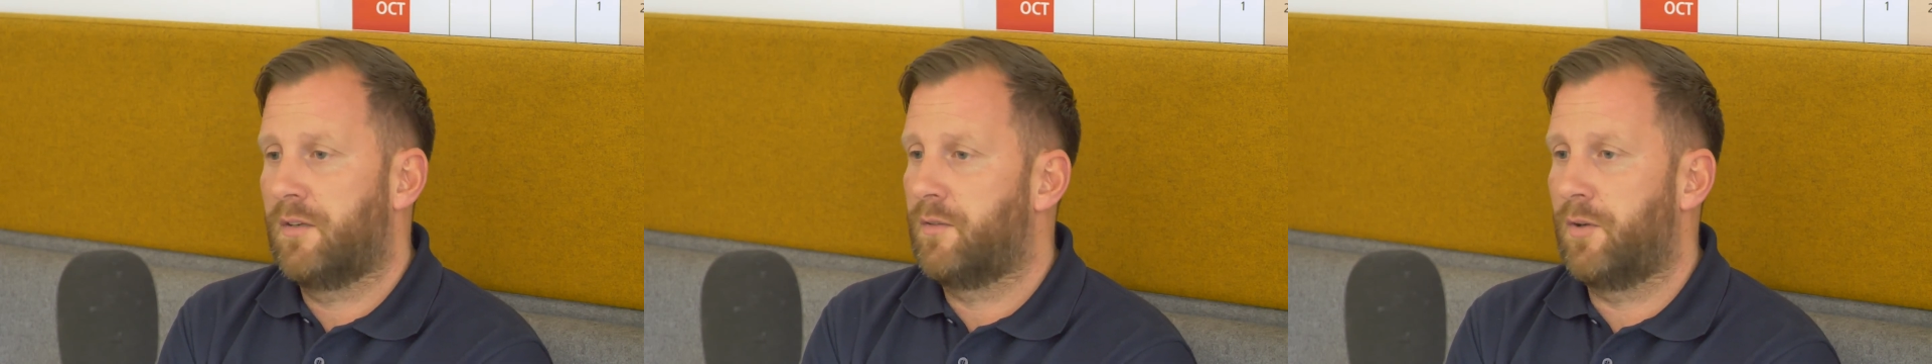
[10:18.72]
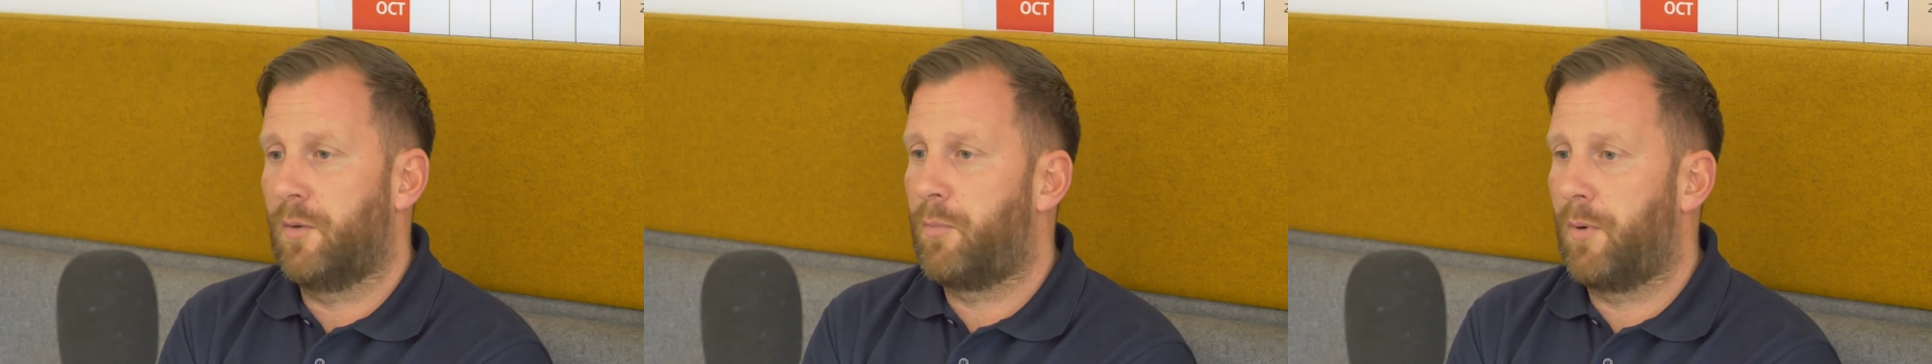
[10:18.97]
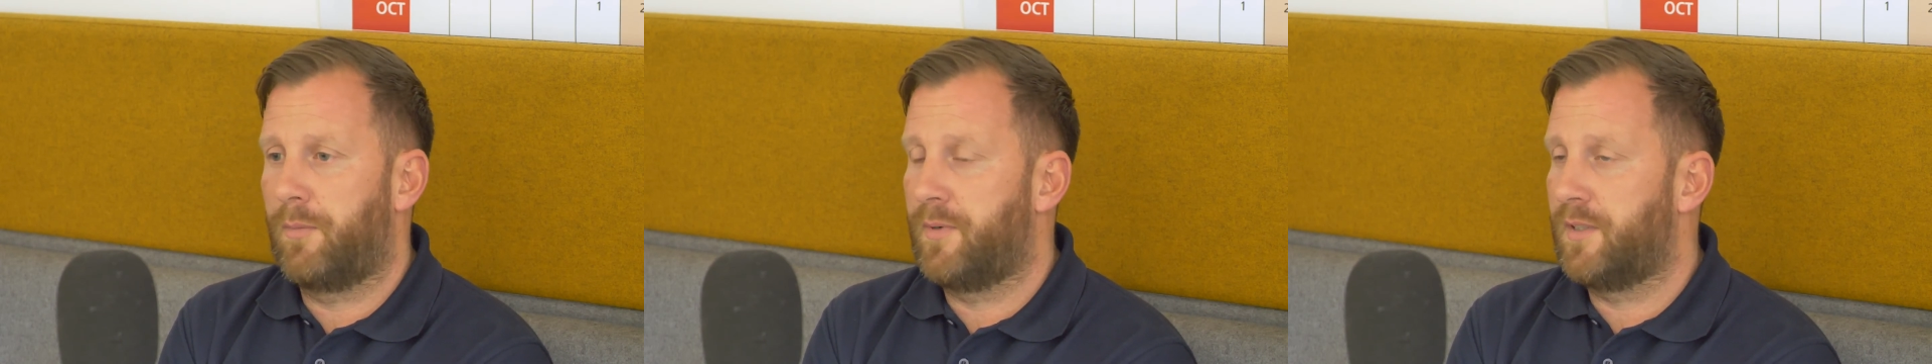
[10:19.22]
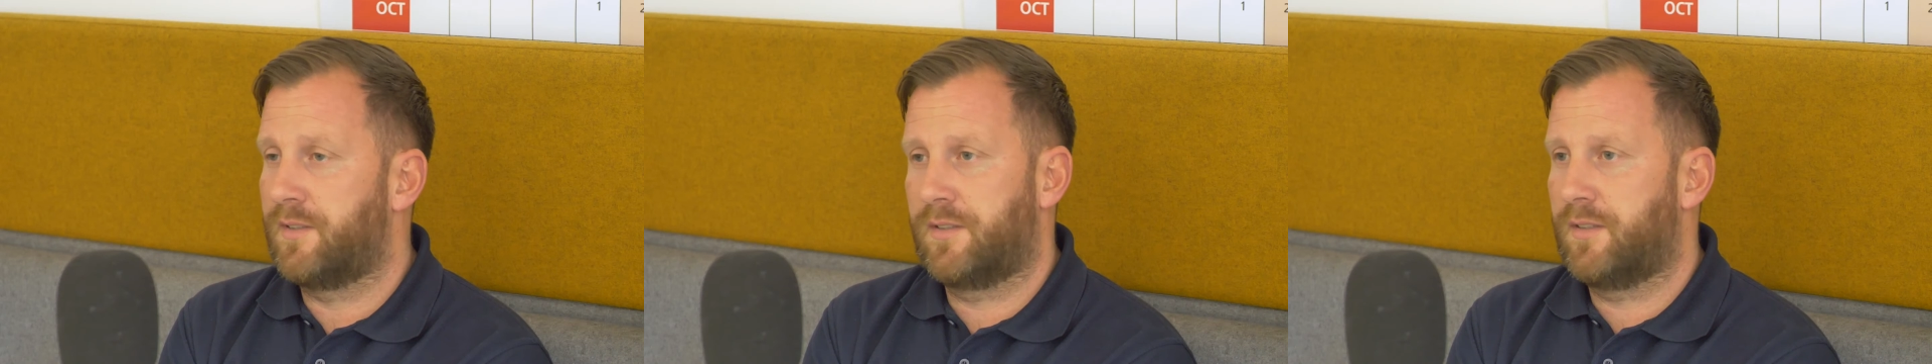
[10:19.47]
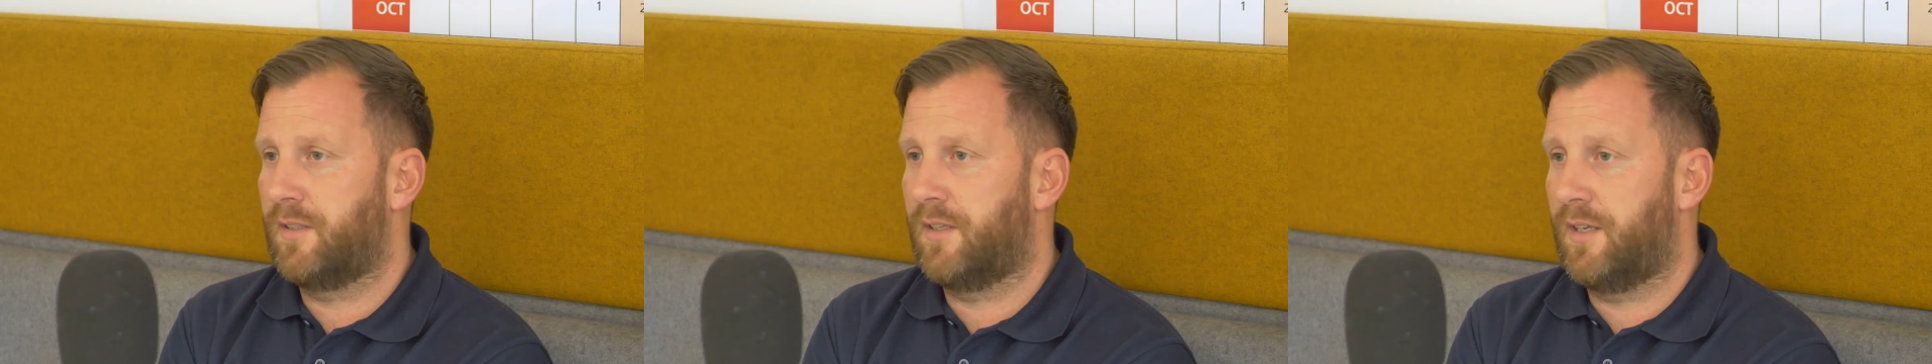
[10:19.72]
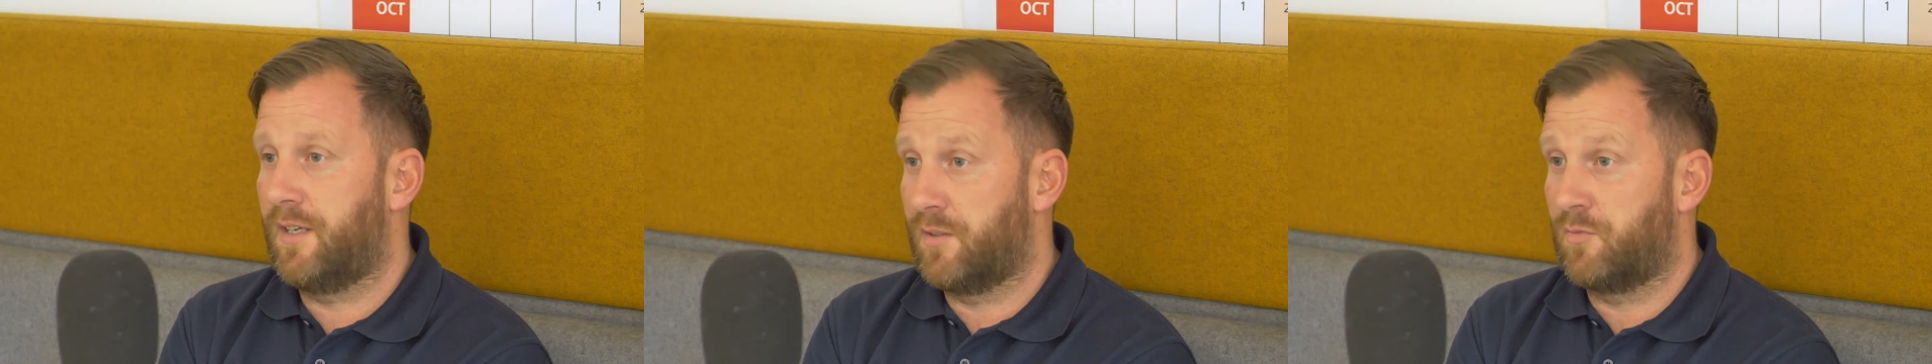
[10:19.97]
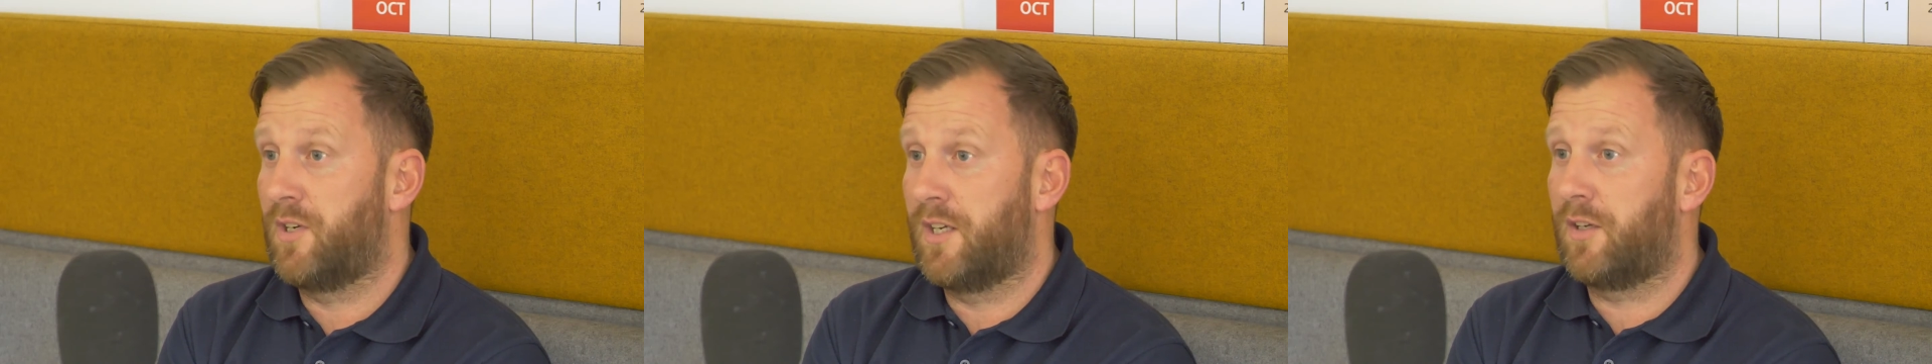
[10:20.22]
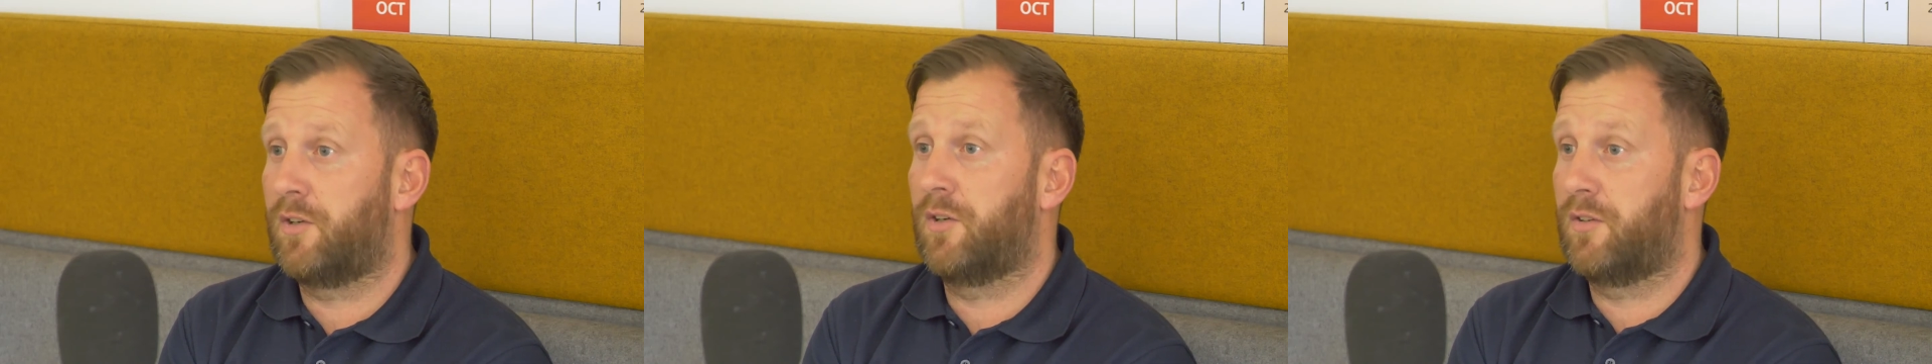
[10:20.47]
no problem. He is
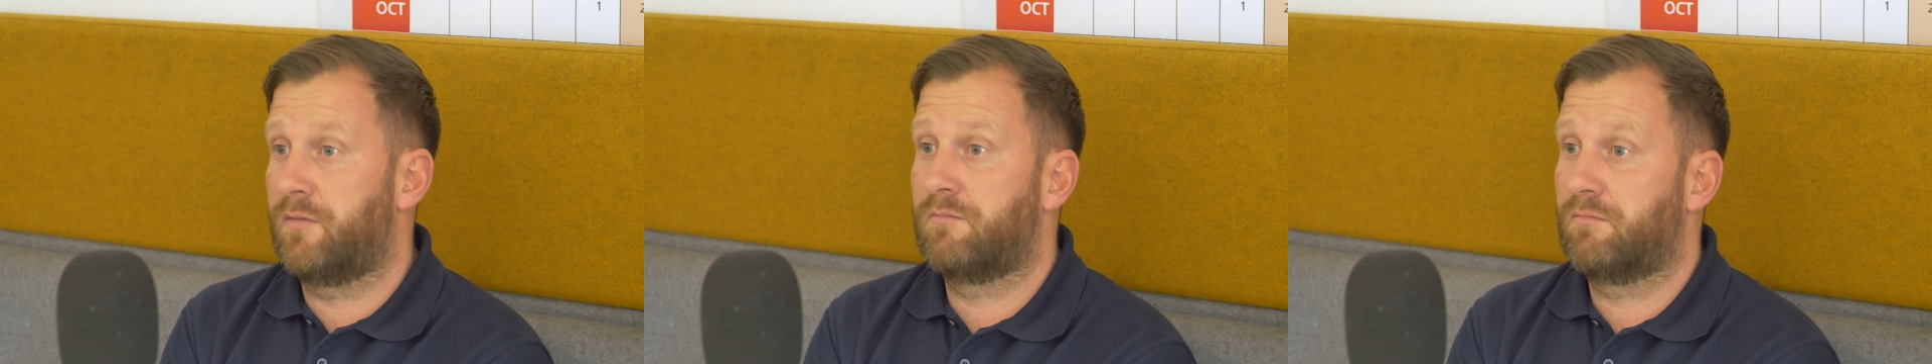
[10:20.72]
really a good